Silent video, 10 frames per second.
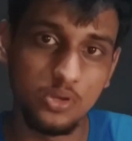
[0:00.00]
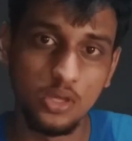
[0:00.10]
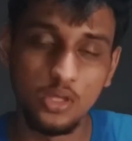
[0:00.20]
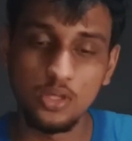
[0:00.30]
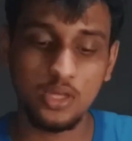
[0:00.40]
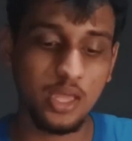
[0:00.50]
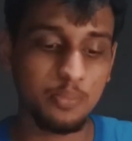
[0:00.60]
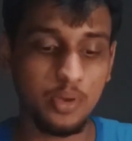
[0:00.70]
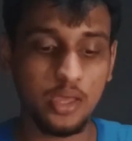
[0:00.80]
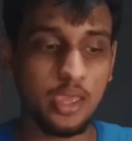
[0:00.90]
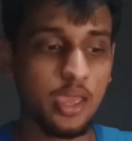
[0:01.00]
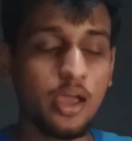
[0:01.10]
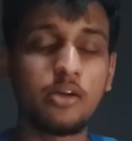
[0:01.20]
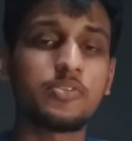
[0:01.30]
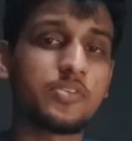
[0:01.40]
You can buy a half a
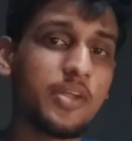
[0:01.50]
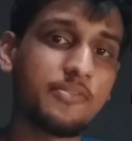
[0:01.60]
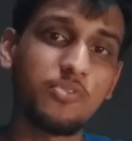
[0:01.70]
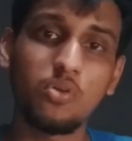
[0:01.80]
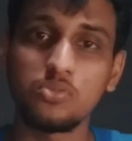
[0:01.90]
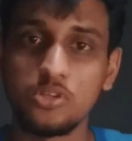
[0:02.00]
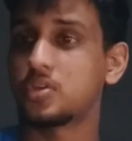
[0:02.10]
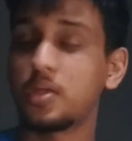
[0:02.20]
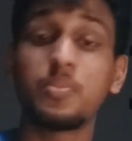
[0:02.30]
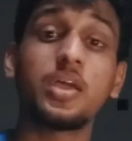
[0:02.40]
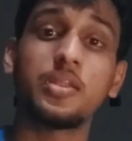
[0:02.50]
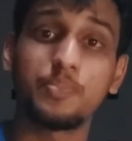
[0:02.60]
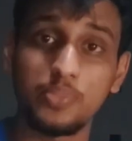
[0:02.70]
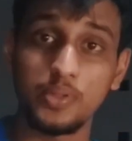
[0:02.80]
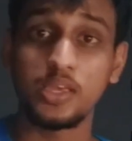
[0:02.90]
grand phone. You can buy a
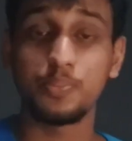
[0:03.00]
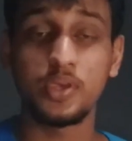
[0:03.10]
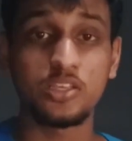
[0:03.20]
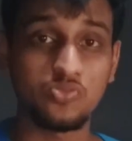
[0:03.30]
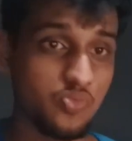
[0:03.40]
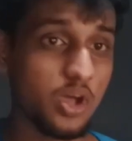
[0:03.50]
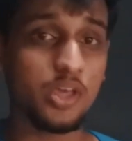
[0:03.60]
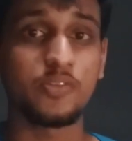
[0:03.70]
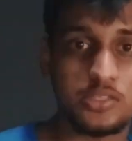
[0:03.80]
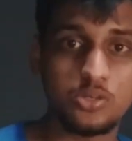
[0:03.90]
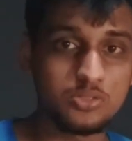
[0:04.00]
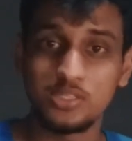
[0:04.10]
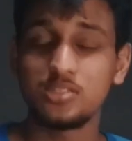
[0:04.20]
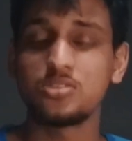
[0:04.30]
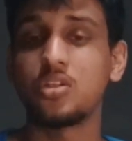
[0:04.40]
PS5. So this is
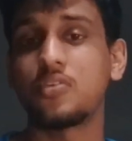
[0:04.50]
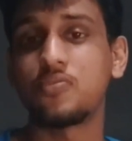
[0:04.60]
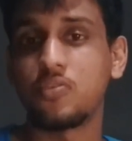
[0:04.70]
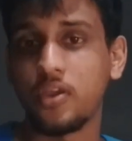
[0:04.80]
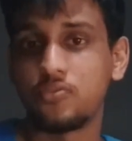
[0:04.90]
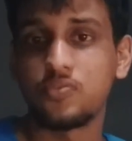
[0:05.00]
not for everyone.